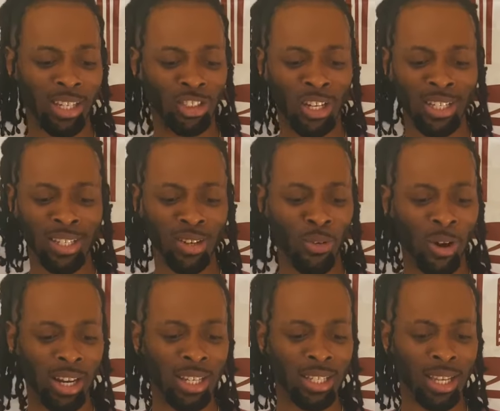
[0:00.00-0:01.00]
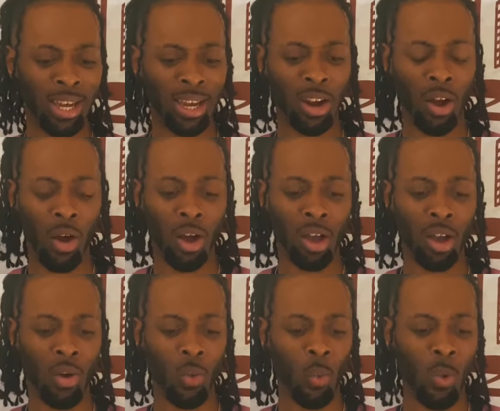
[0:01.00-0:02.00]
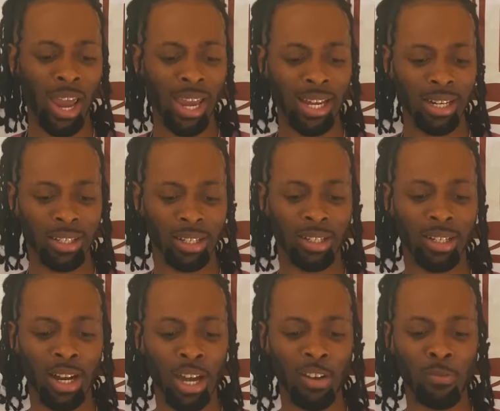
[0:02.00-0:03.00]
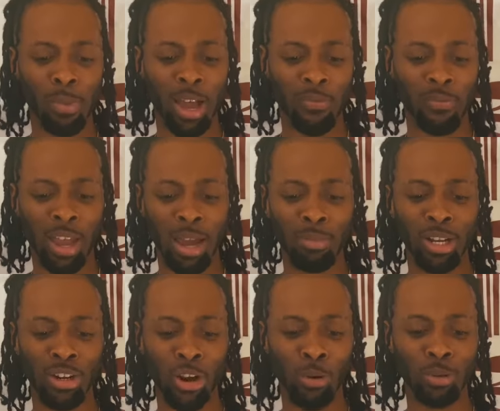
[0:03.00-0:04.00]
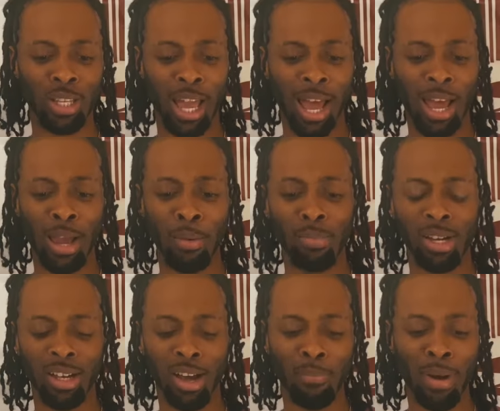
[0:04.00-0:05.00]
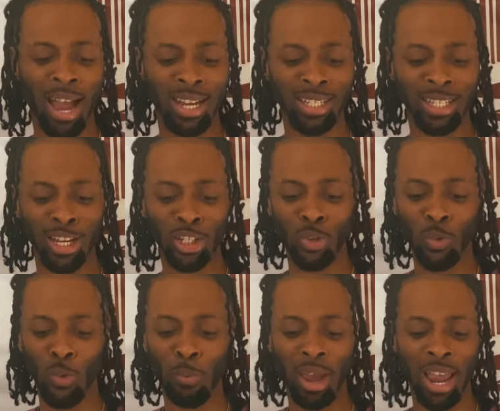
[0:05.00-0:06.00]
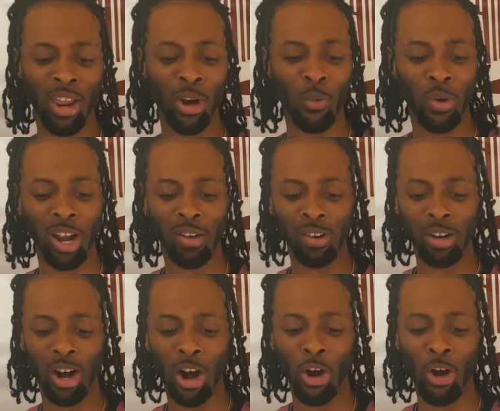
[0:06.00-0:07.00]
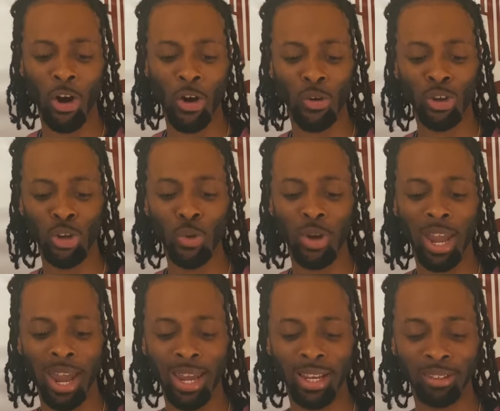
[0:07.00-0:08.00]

Jason Gray, he said, Wait, none of my family knows I'm a bisexual man or whatever. Girl, you gay.